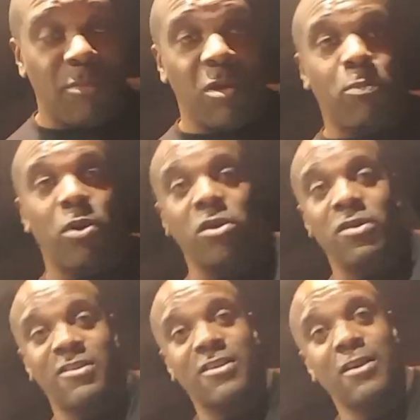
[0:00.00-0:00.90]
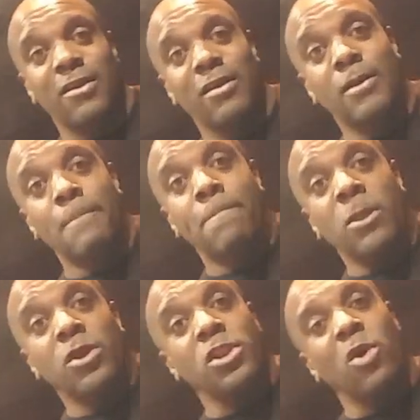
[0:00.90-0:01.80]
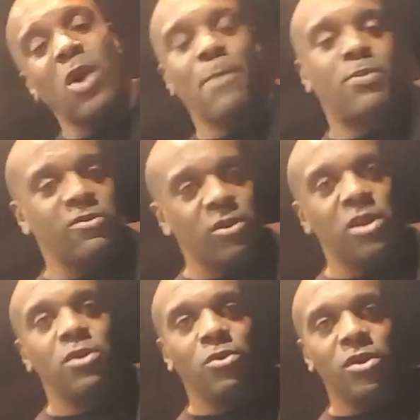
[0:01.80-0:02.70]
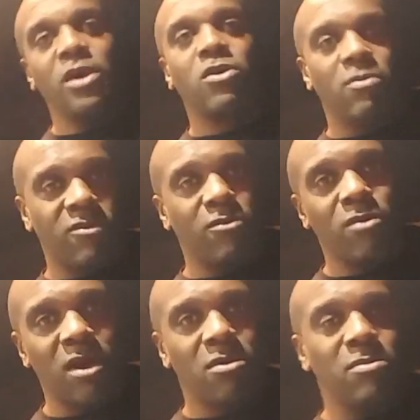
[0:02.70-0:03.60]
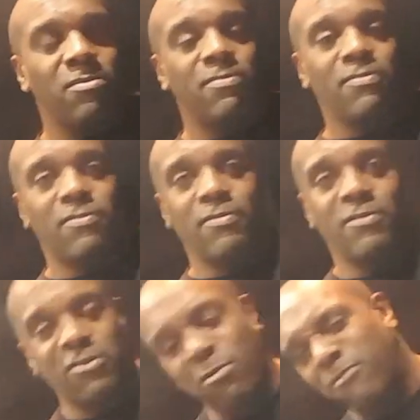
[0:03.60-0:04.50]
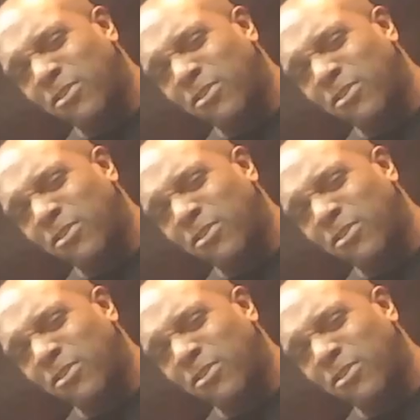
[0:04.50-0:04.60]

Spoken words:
to be upon us. And you know what happens when the new year comes around. Some